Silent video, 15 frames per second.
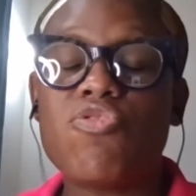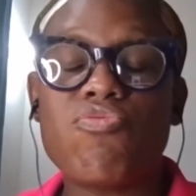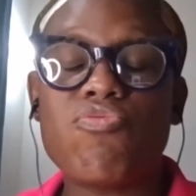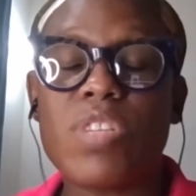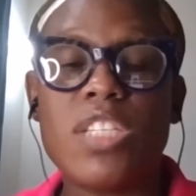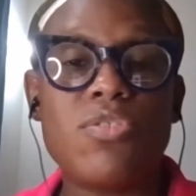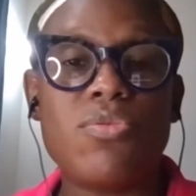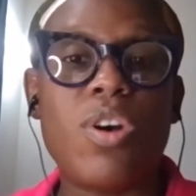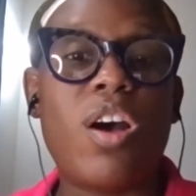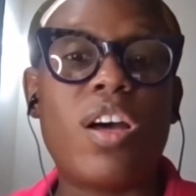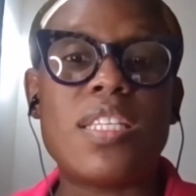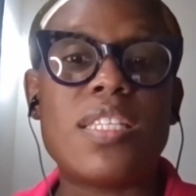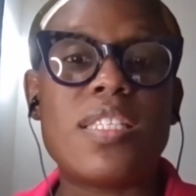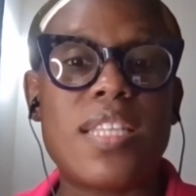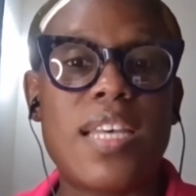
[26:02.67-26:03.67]
really do not
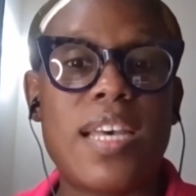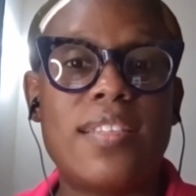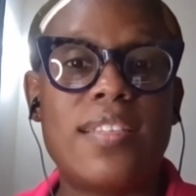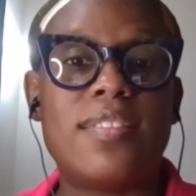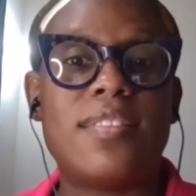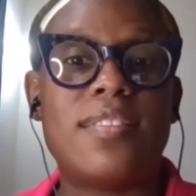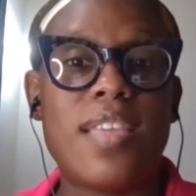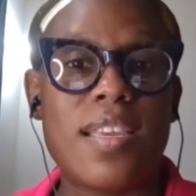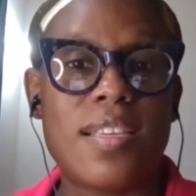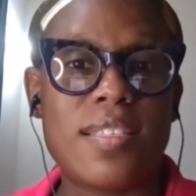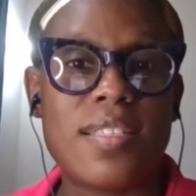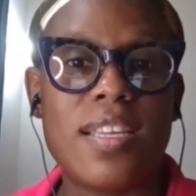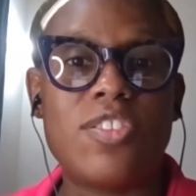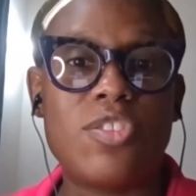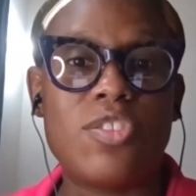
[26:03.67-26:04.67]
understand the
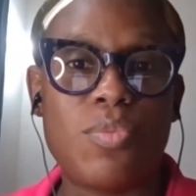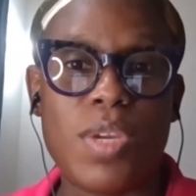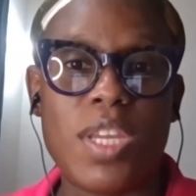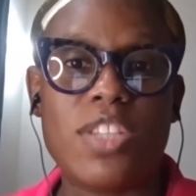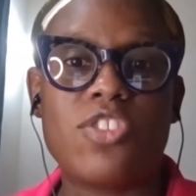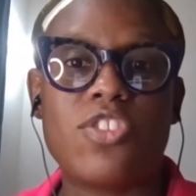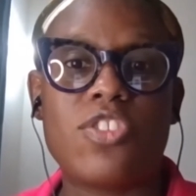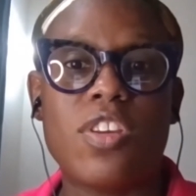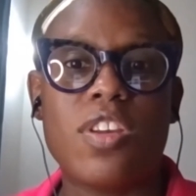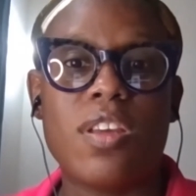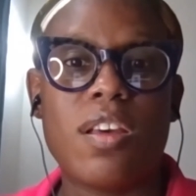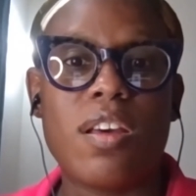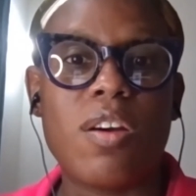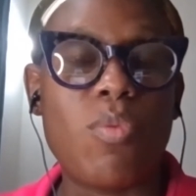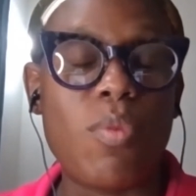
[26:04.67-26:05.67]
extent to which
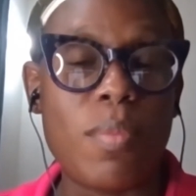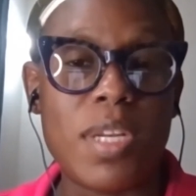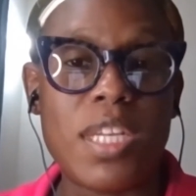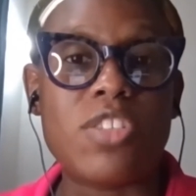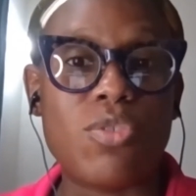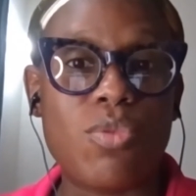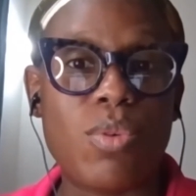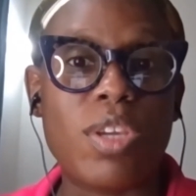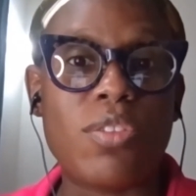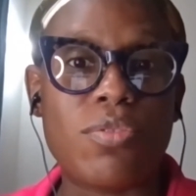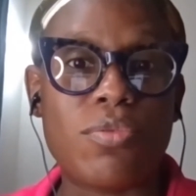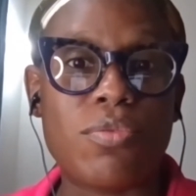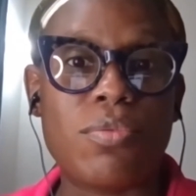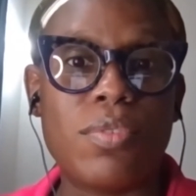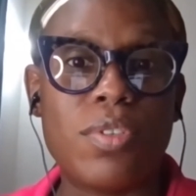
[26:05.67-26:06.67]
a woman is going
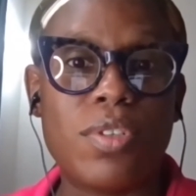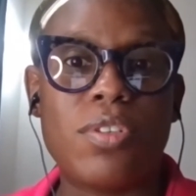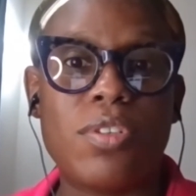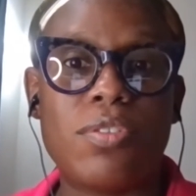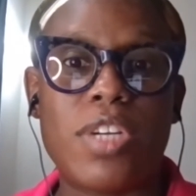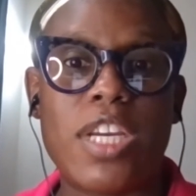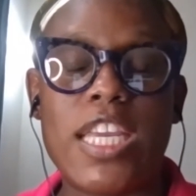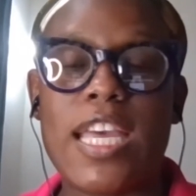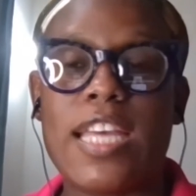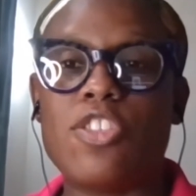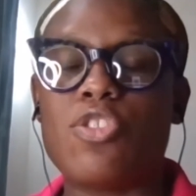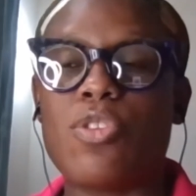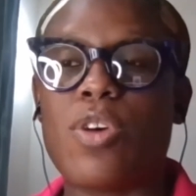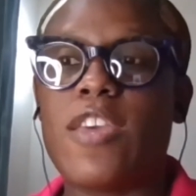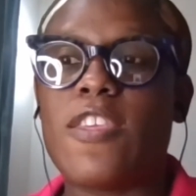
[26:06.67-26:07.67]
through, right? And
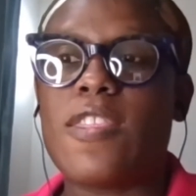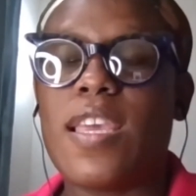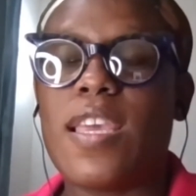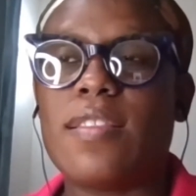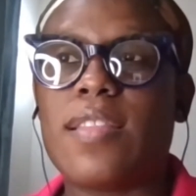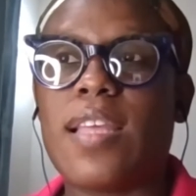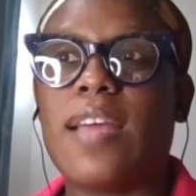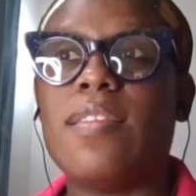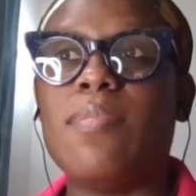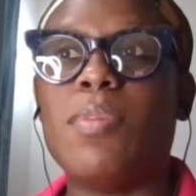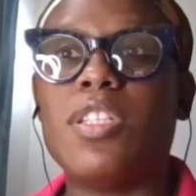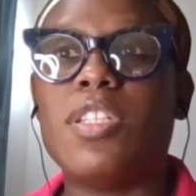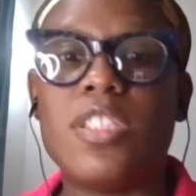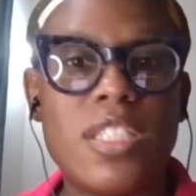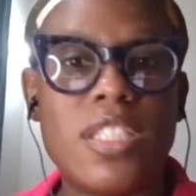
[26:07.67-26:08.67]
so I think that the
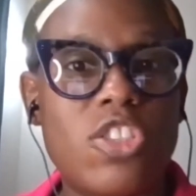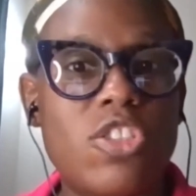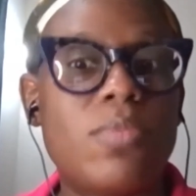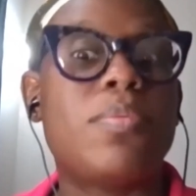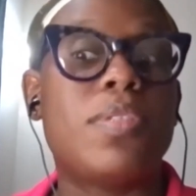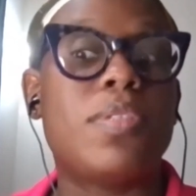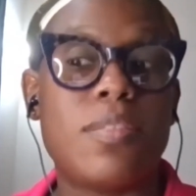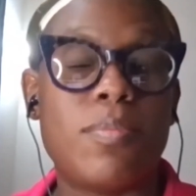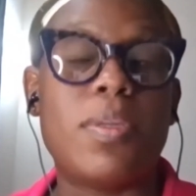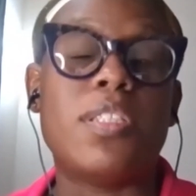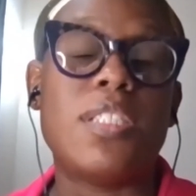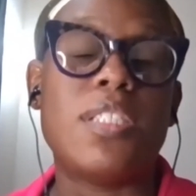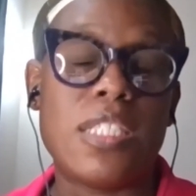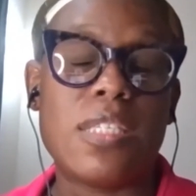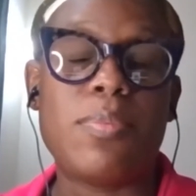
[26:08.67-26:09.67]

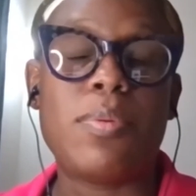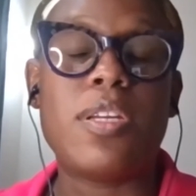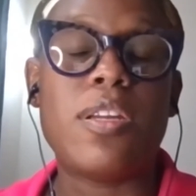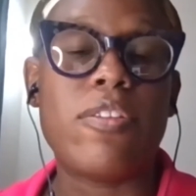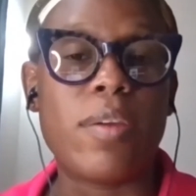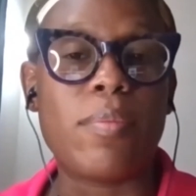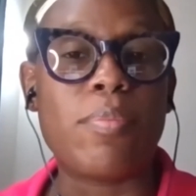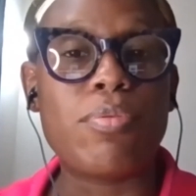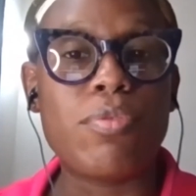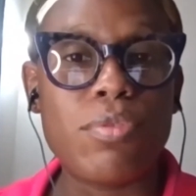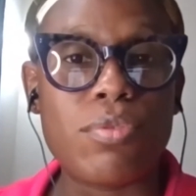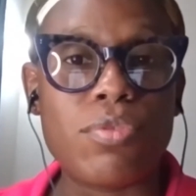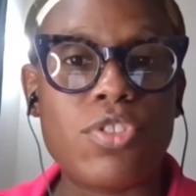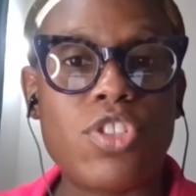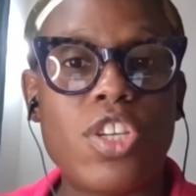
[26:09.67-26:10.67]
multidisciplinary
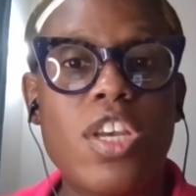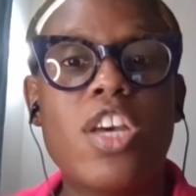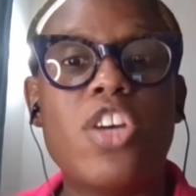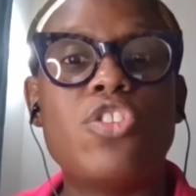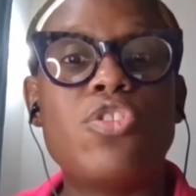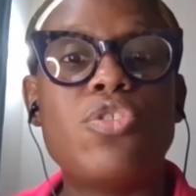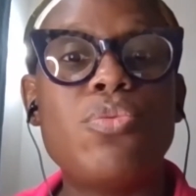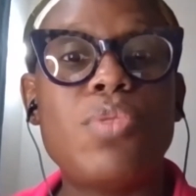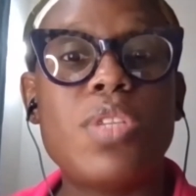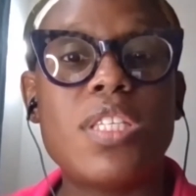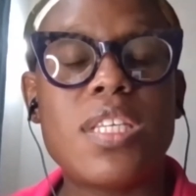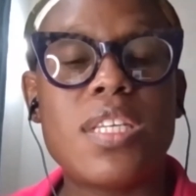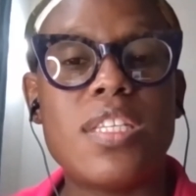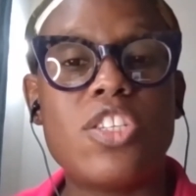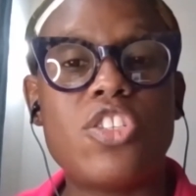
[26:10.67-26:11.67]
approach to
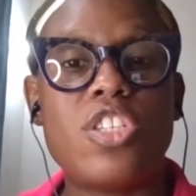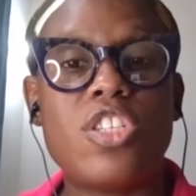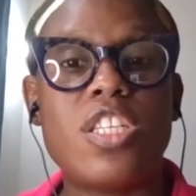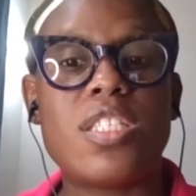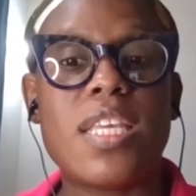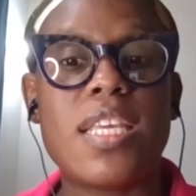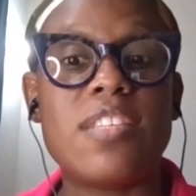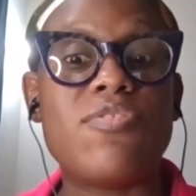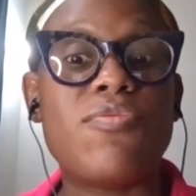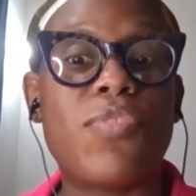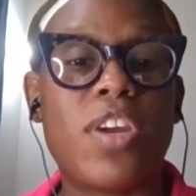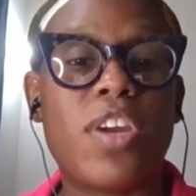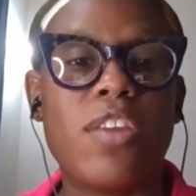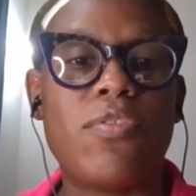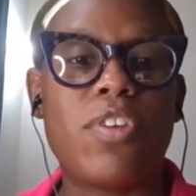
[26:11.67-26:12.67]
this condition is
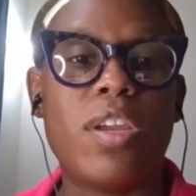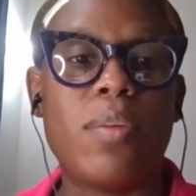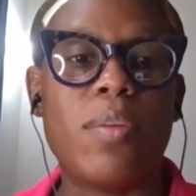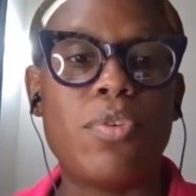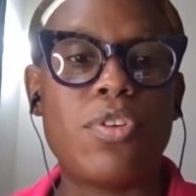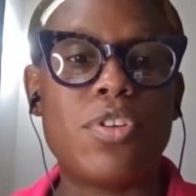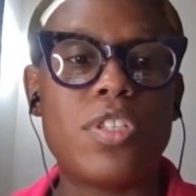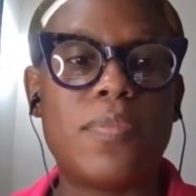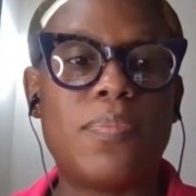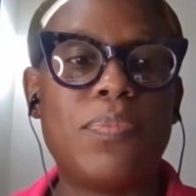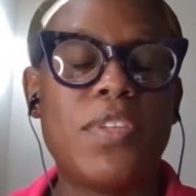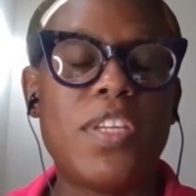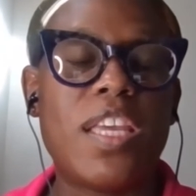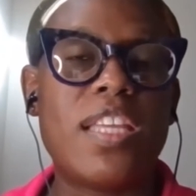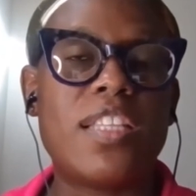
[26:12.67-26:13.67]
very, very important.
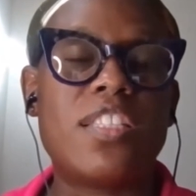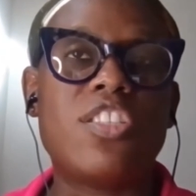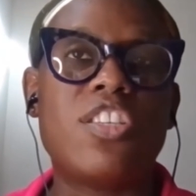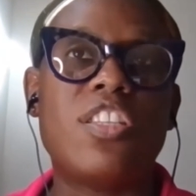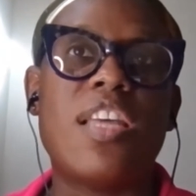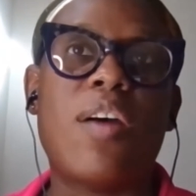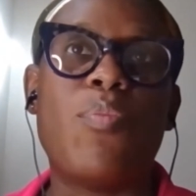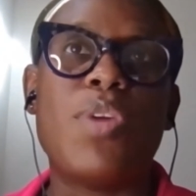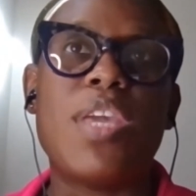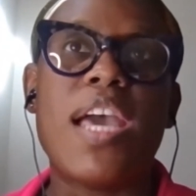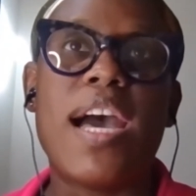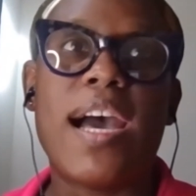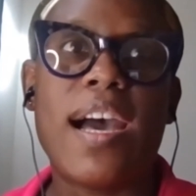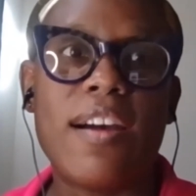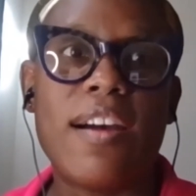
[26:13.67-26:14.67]
It's good that we
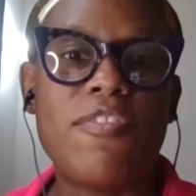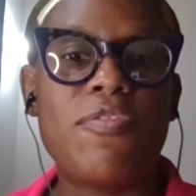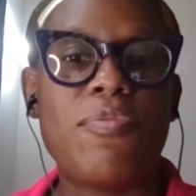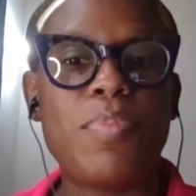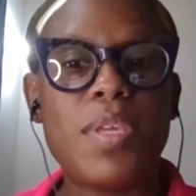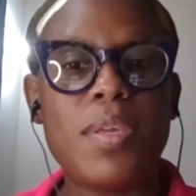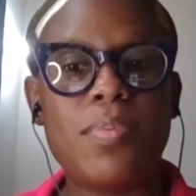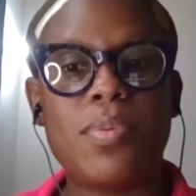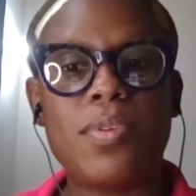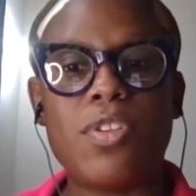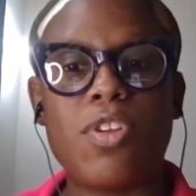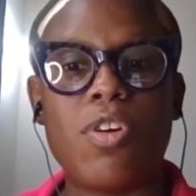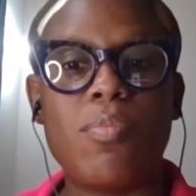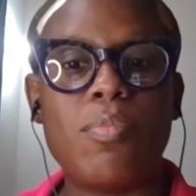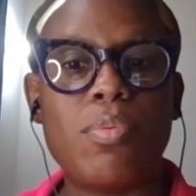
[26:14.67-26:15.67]
have
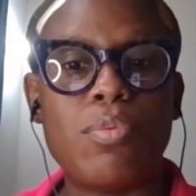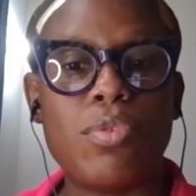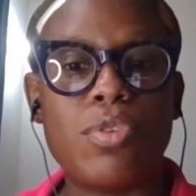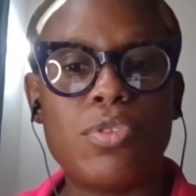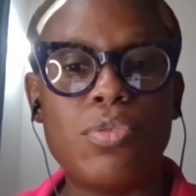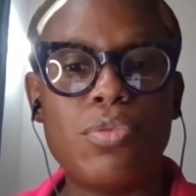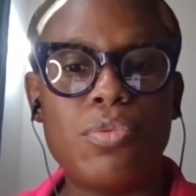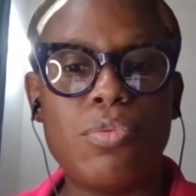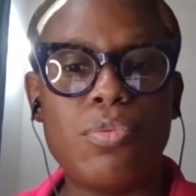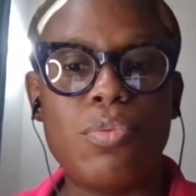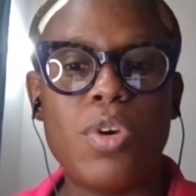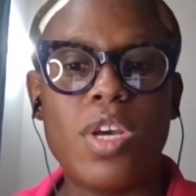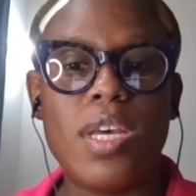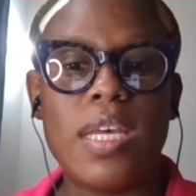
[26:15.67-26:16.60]
people on board who